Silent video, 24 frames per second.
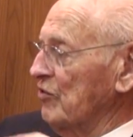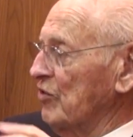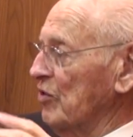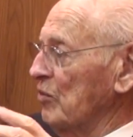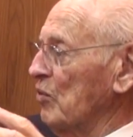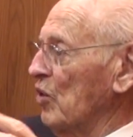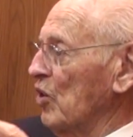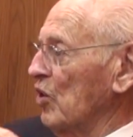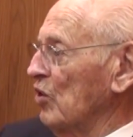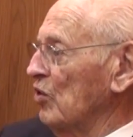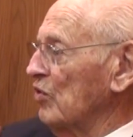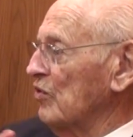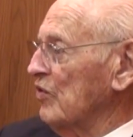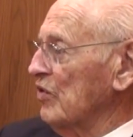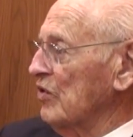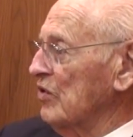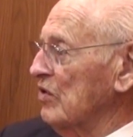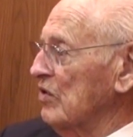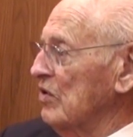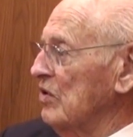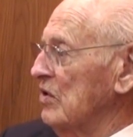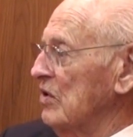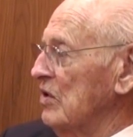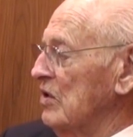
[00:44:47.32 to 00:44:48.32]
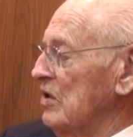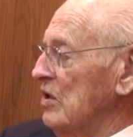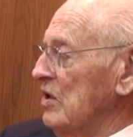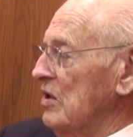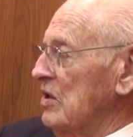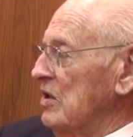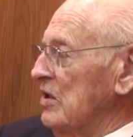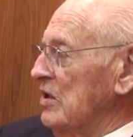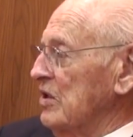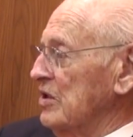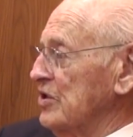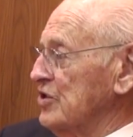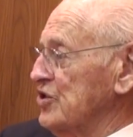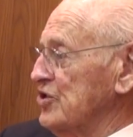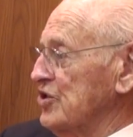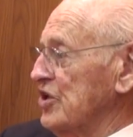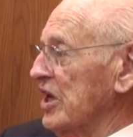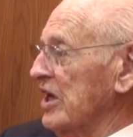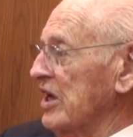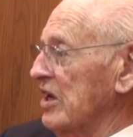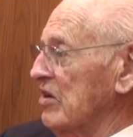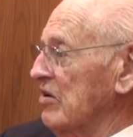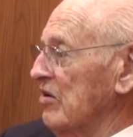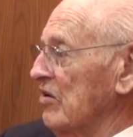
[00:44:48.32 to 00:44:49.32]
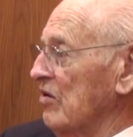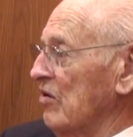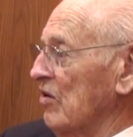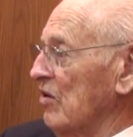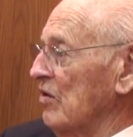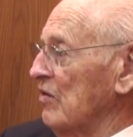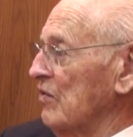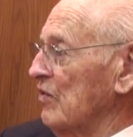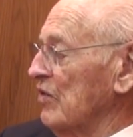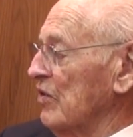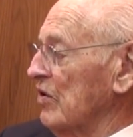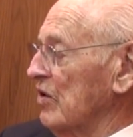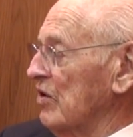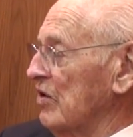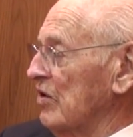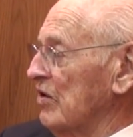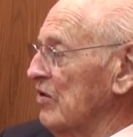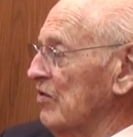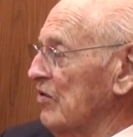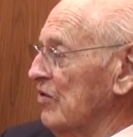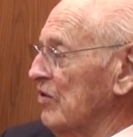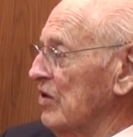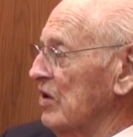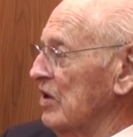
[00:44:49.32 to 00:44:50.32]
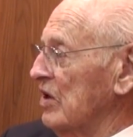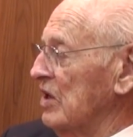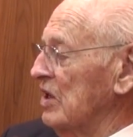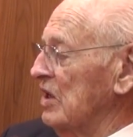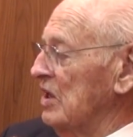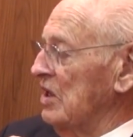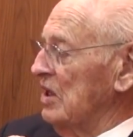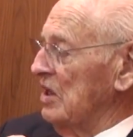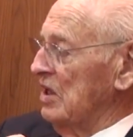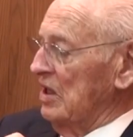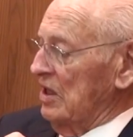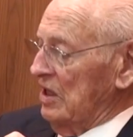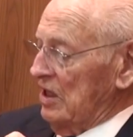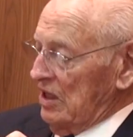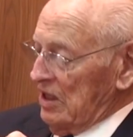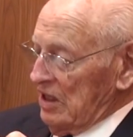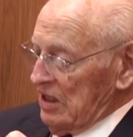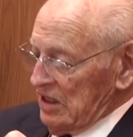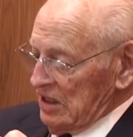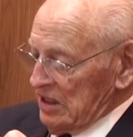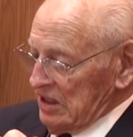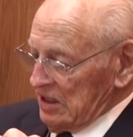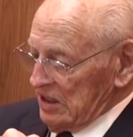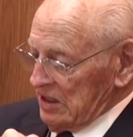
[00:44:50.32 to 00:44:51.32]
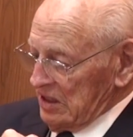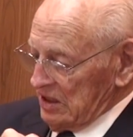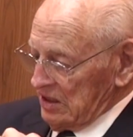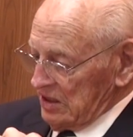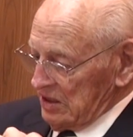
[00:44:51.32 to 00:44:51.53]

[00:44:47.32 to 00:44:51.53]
from all over the state and all over the country. And